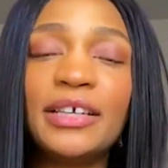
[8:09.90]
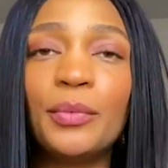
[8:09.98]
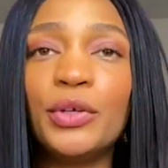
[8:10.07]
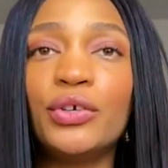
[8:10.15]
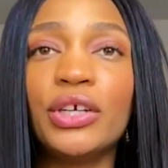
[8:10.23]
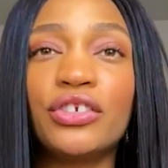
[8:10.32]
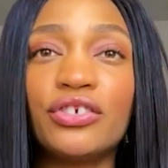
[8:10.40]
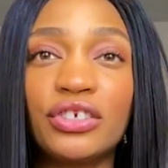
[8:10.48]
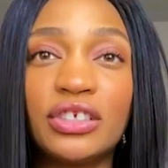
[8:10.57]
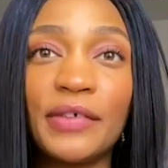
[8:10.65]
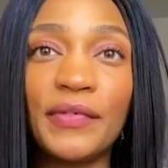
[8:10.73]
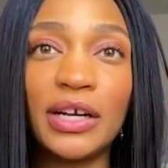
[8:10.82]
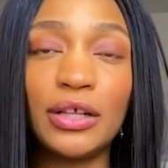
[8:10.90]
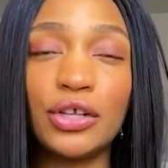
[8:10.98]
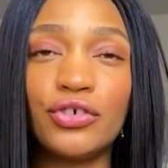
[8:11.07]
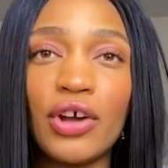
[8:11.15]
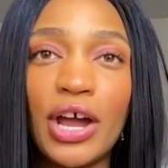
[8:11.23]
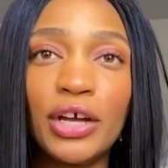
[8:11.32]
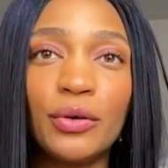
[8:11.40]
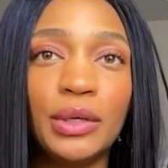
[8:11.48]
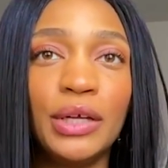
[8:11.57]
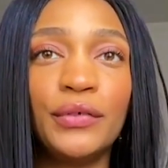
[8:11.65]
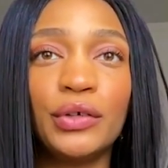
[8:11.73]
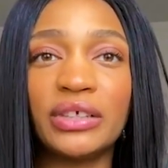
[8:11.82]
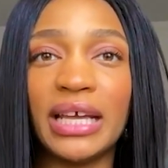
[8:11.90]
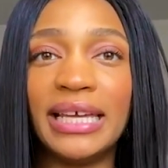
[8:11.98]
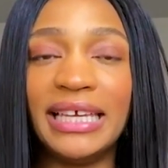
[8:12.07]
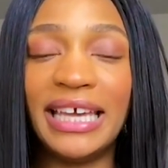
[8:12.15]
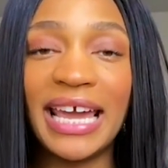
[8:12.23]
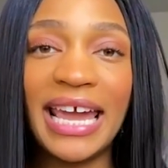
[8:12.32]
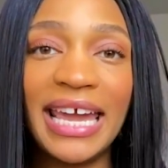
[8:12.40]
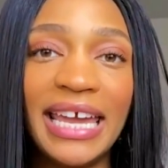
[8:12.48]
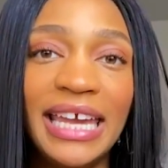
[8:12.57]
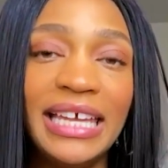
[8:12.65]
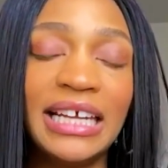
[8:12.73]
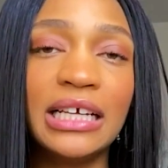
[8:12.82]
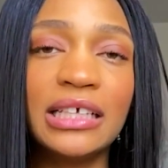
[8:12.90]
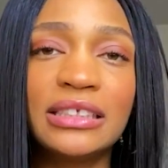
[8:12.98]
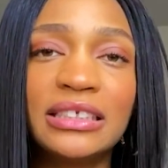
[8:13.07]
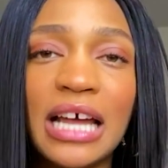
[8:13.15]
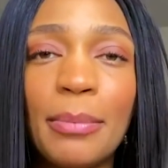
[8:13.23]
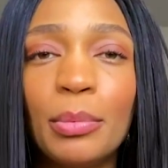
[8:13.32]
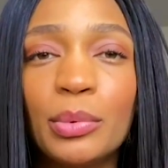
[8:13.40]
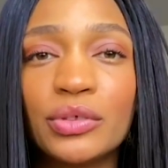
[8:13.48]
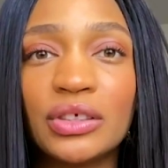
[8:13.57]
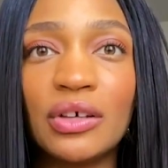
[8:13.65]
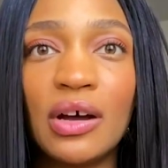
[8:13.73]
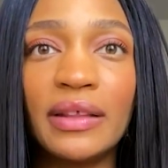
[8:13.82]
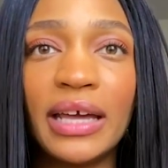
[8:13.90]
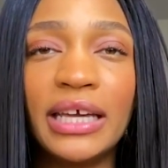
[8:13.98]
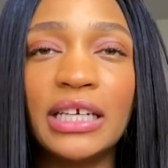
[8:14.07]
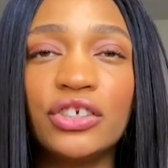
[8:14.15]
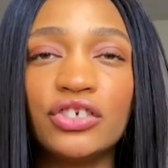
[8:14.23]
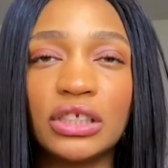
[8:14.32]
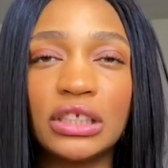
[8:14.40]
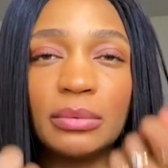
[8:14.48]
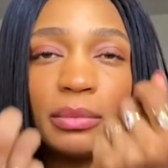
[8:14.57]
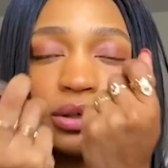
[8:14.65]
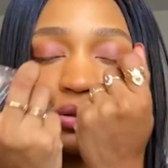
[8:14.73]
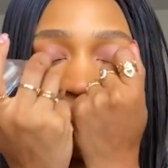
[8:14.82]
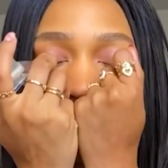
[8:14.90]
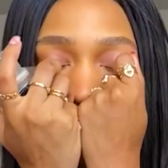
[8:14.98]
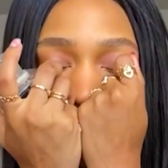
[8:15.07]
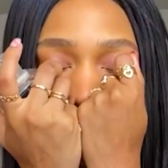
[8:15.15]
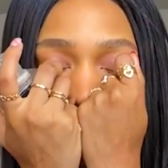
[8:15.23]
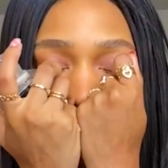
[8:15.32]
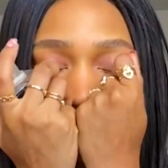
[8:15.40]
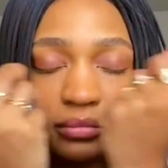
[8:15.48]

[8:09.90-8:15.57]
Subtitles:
scent when you get your stuff out of the dryer, when you've used like Gain and Unstoppables and all that, and it just smells like